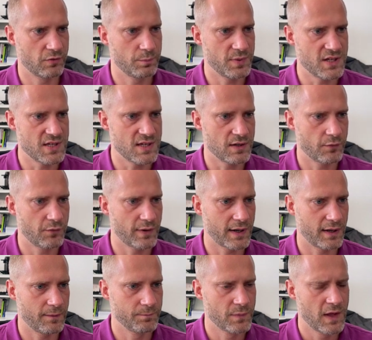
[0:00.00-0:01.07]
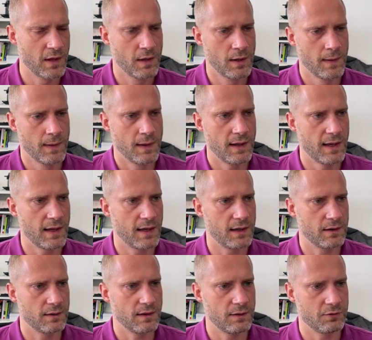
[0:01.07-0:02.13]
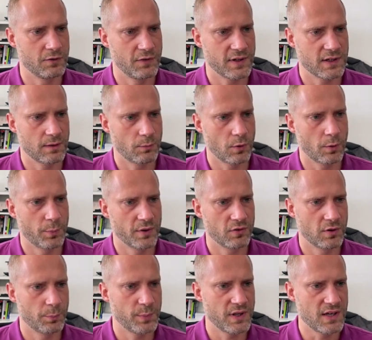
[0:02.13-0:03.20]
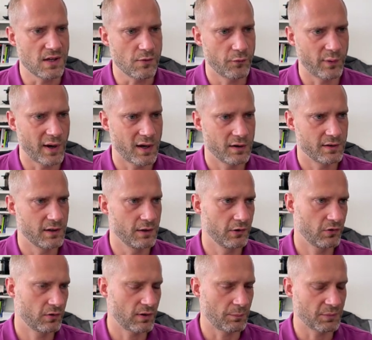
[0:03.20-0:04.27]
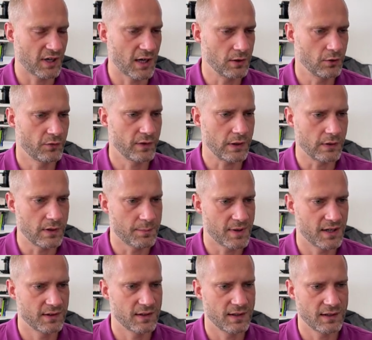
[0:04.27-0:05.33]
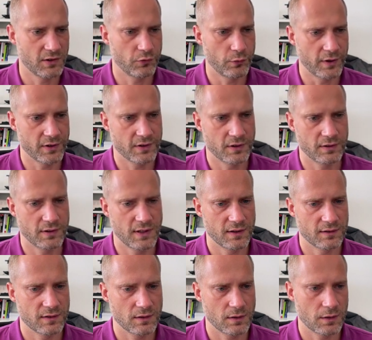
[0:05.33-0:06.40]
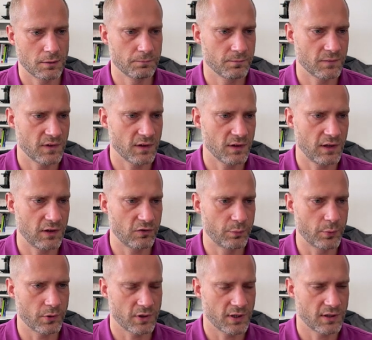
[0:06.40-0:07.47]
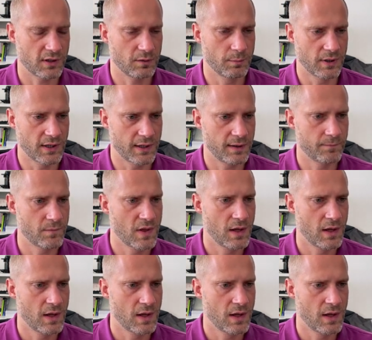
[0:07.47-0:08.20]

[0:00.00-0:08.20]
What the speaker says: PDF file, and if the victim opens the PDF file, there is some kind of agreement and it's written that it's protected by